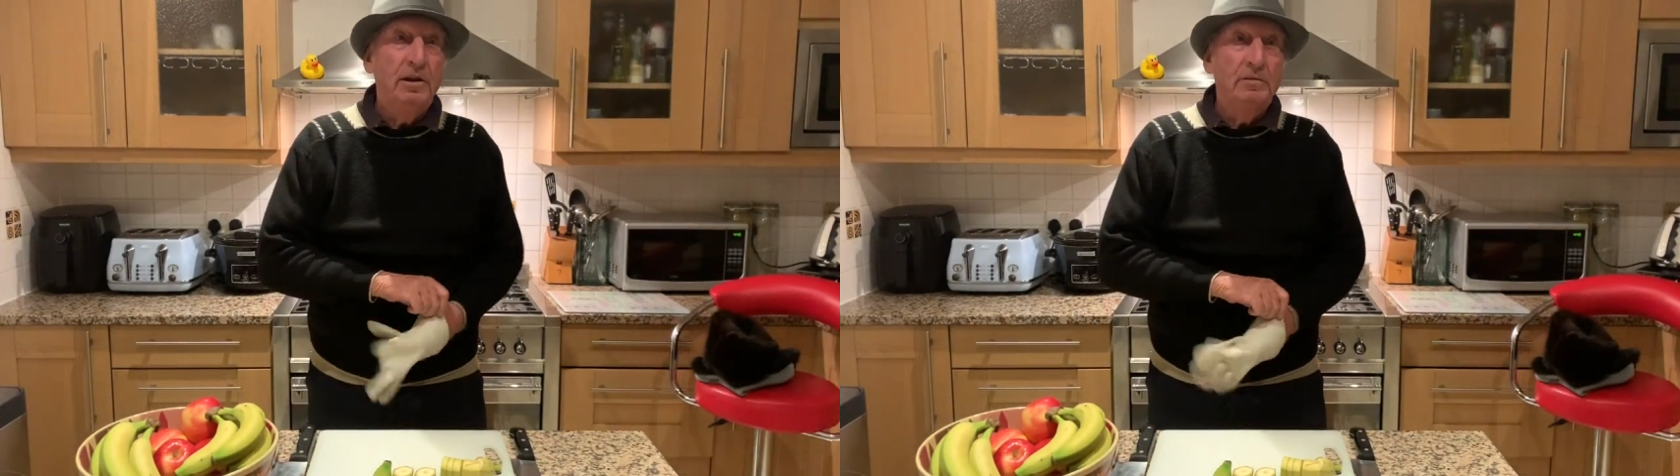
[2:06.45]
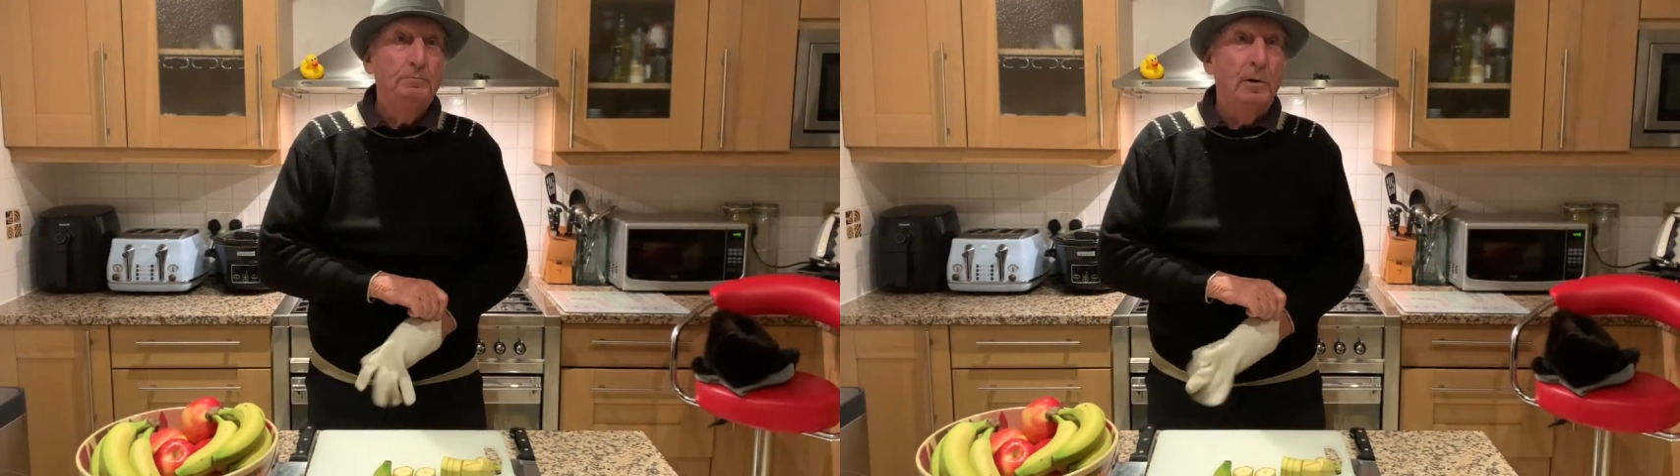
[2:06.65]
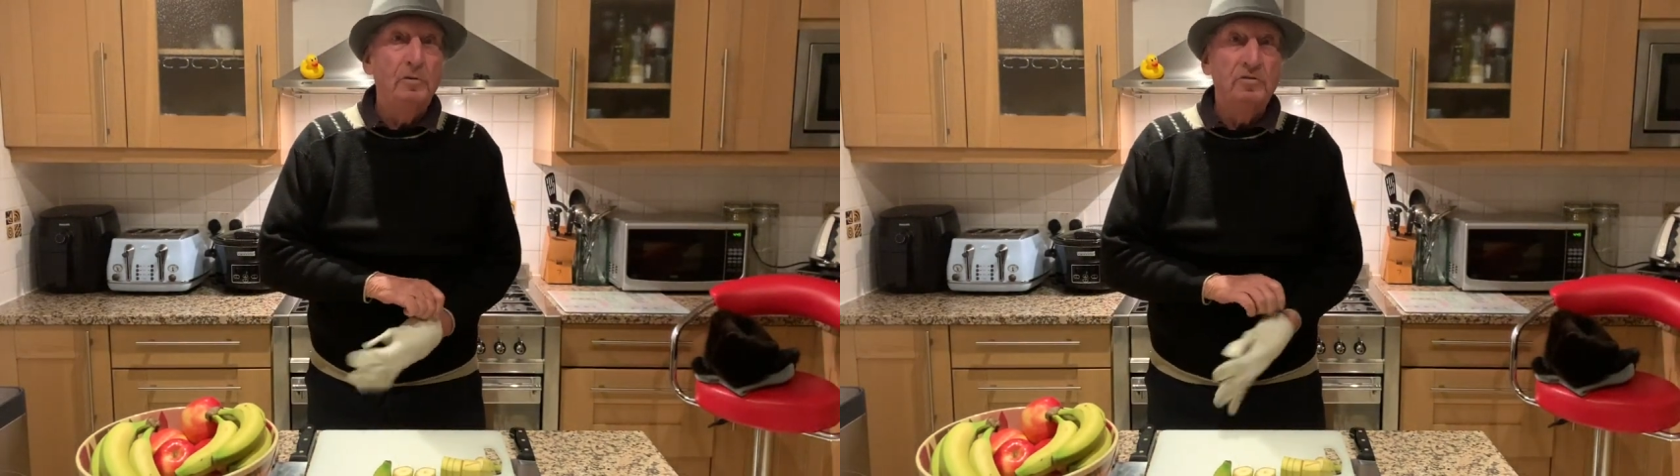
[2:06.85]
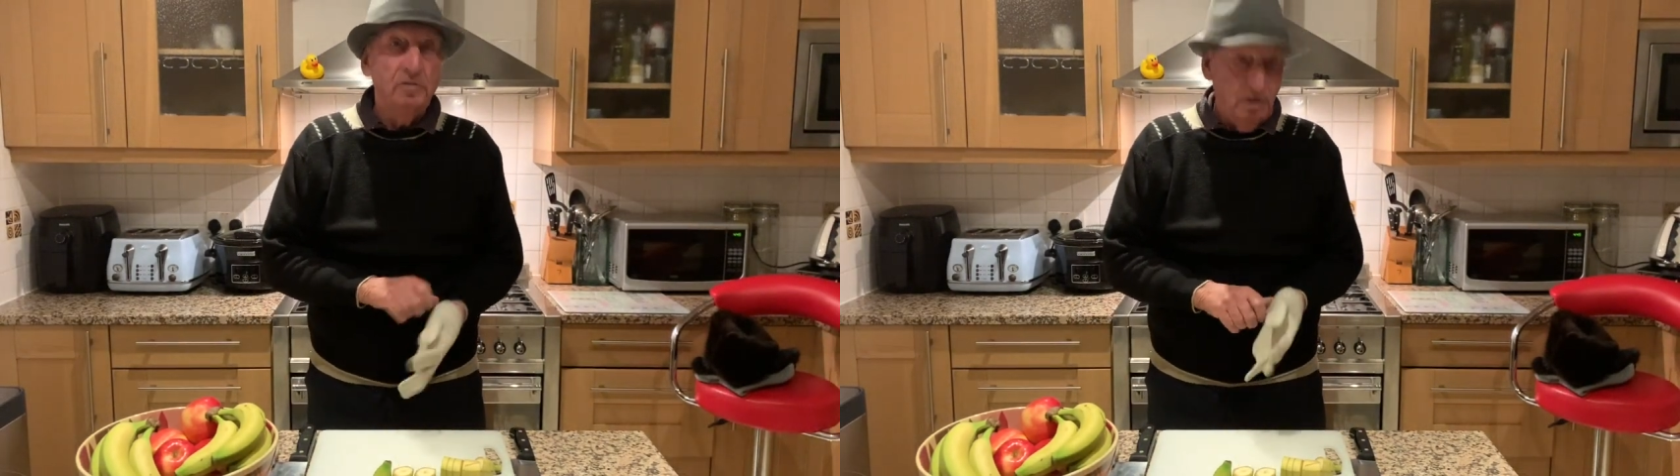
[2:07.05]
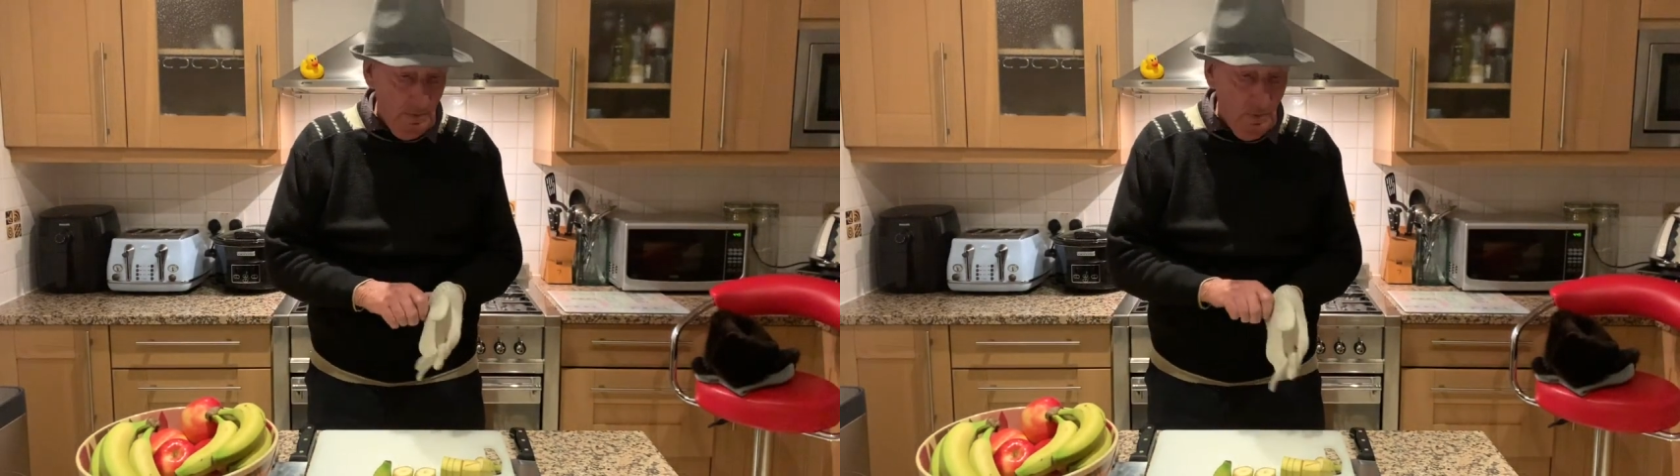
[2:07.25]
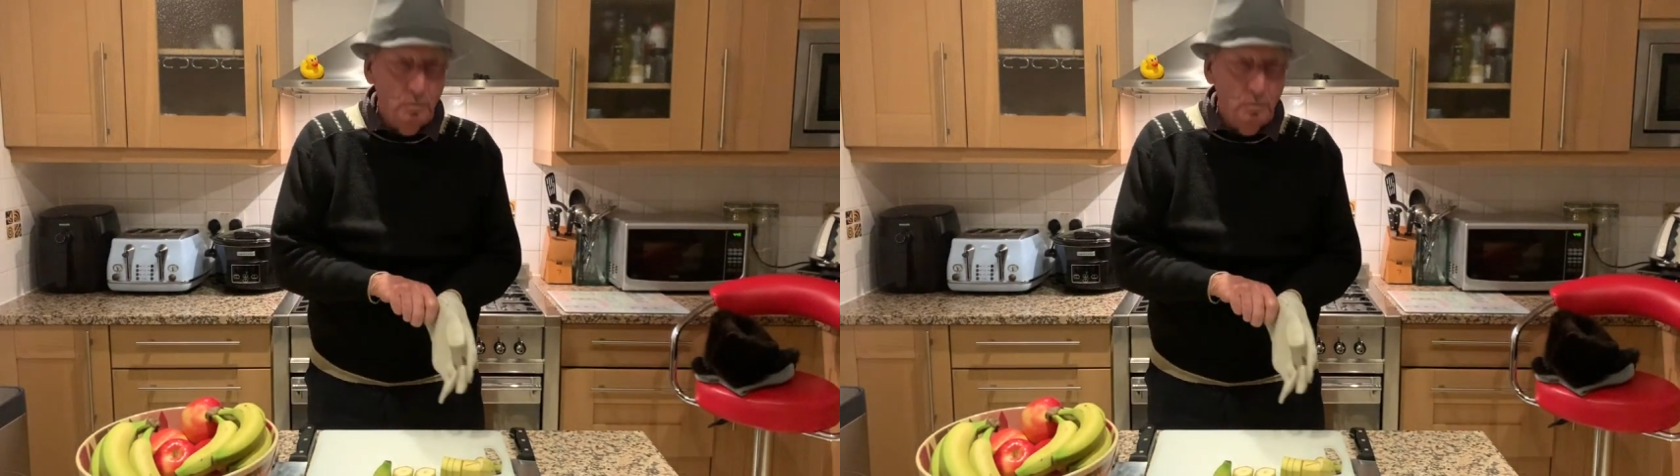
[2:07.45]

the boss